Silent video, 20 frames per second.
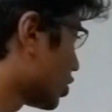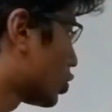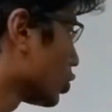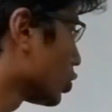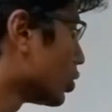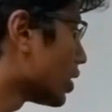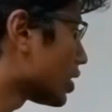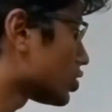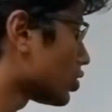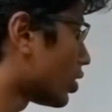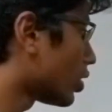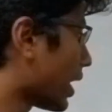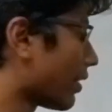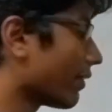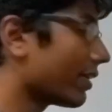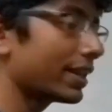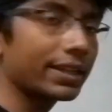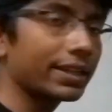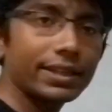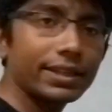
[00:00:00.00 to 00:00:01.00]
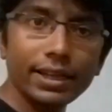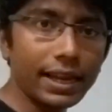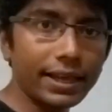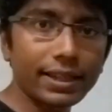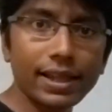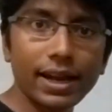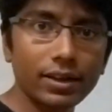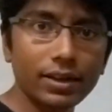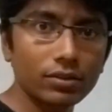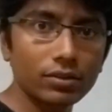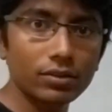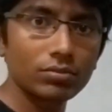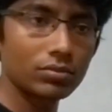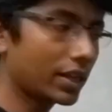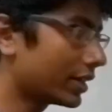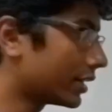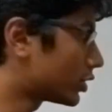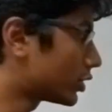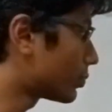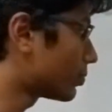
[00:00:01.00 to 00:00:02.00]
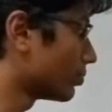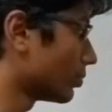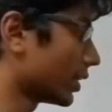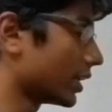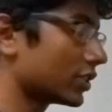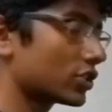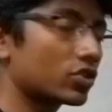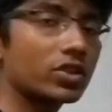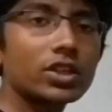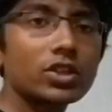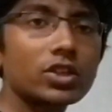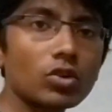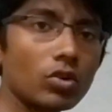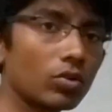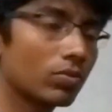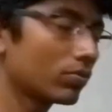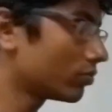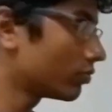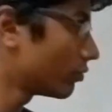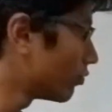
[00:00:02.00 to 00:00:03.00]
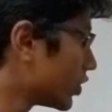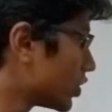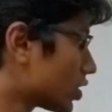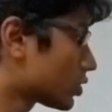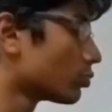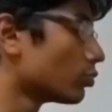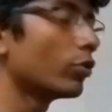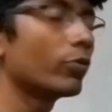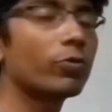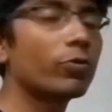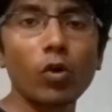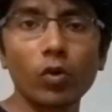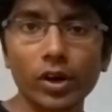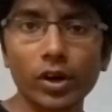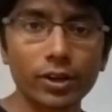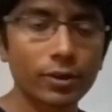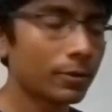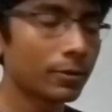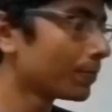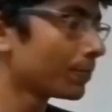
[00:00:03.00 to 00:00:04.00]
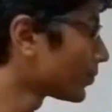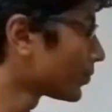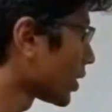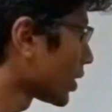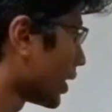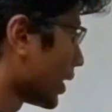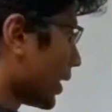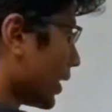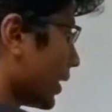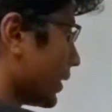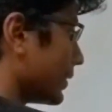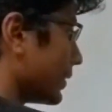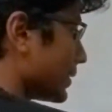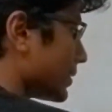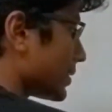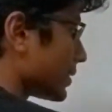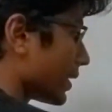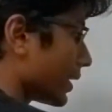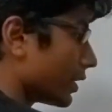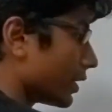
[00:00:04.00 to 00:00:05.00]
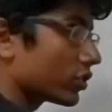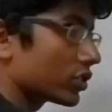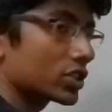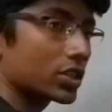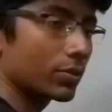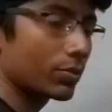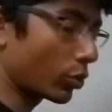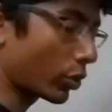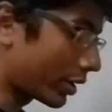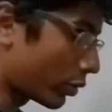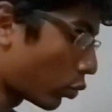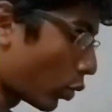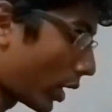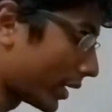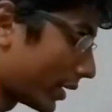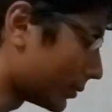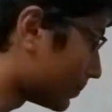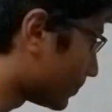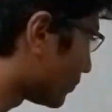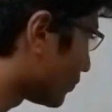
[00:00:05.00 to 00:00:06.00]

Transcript: 2 does not have anything like that in its history, so we just move forward. This is an interesting point, 1.